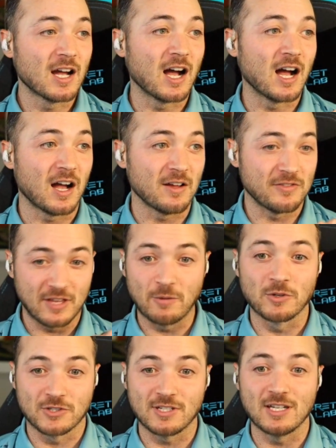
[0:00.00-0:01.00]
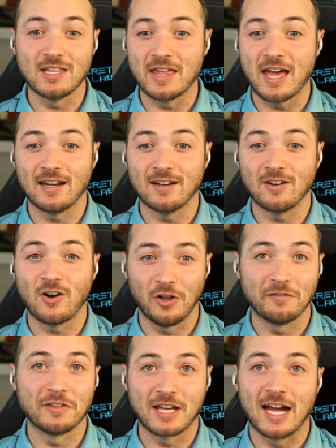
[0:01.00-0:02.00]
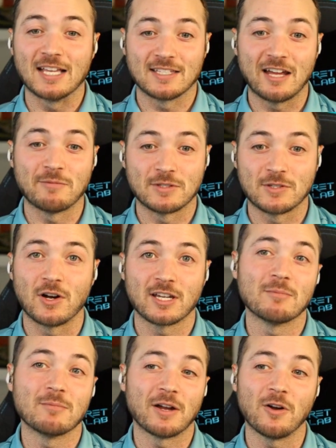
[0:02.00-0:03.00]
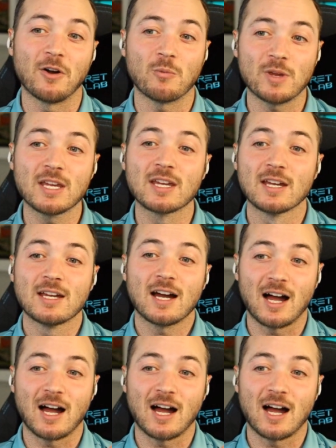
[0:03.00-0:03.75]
uh, they will see that all of the guys that I've been talking about all week,